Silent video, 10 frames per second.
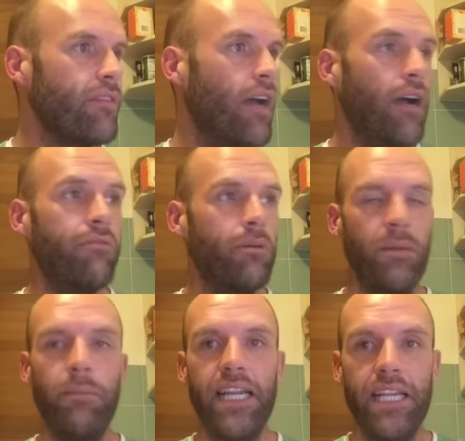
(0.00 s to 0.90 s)
uh, from
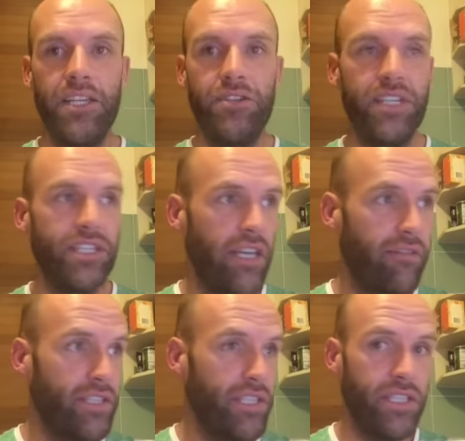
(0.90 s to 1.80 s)
the Meat Industry
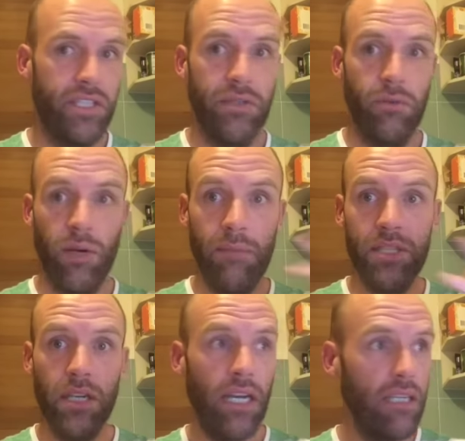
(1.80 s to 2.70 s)
Services
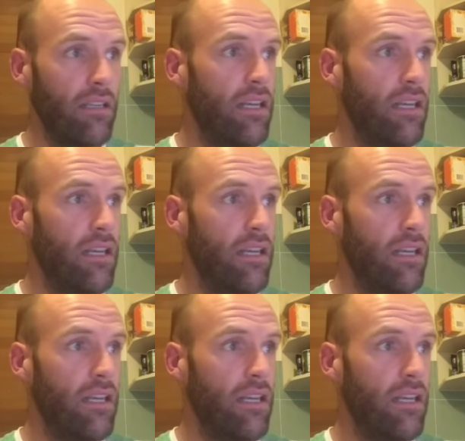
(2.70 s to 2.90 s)
website